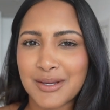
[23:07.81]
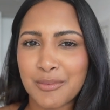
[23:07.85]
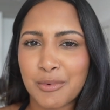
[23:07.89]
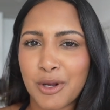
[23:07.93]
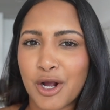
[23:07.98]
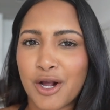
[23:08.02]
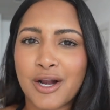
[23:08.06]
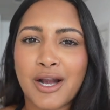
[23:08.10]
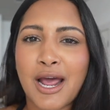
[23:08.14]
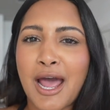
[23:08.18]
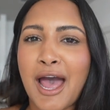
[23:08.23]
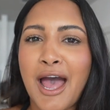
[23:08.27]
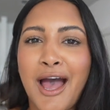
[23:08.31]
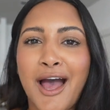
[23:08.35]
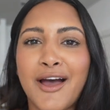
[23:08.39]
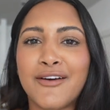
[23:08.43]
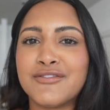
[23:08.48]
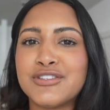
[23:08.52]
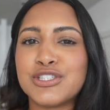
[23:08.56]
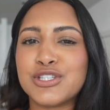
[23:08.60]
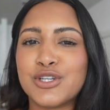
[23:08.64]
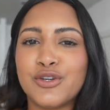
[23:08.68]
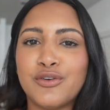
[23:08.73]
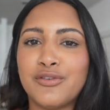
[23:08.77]
I'm not gonna
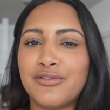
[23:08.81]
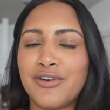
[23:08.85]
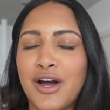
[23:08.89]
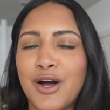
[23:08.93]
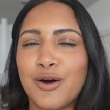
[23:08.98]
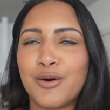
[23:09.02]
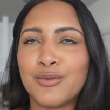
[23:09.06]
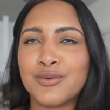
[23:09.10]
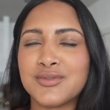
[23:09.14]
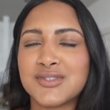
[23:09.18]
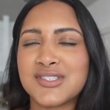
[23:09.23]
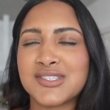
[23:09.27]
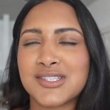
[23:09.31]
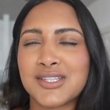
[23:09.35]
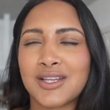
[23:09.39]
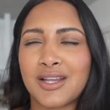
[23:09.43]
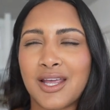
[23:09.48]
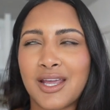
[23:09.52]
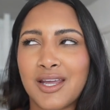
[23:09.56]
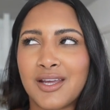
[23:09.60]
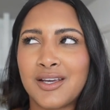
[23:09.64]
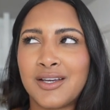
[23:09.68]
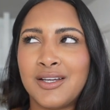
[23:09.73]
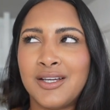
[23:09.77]
have two phones and
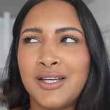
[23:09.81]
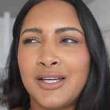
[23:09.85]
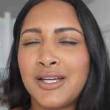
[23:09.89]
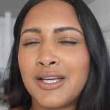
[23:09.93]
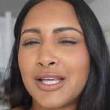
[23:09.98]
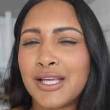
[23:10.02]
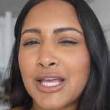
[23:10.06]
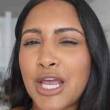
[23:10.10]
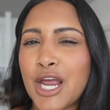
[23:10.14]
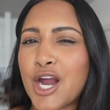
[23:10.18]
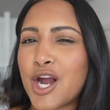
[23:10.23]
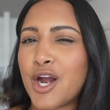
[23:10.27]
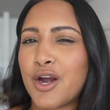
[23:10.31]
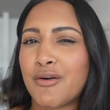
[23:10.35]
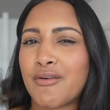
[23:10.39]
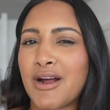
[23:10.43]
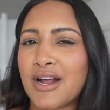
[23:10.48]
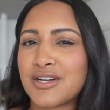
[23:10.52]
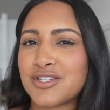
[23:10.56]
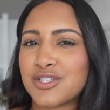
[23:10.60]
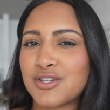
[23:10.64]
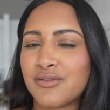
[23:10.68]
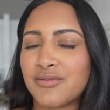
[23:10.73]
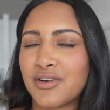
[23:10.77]
like carry
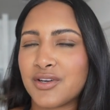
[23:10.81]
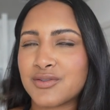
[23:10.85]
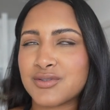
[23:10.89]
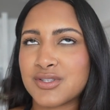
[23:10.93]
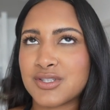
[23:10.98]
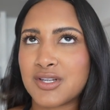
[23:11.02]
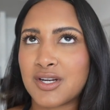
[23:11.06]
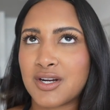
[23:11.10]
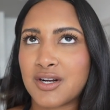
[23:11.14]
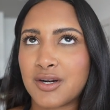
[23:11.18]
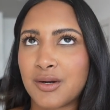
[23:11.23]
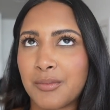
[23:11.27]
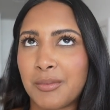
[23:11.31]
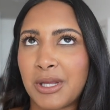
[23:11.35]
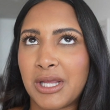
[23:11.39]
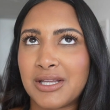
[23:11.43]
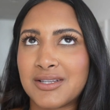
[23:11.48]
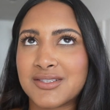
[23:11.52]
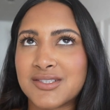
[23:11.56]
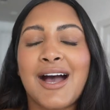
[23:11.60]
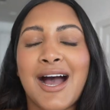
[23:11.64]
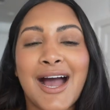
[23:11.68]
around two phones, you know what I mean?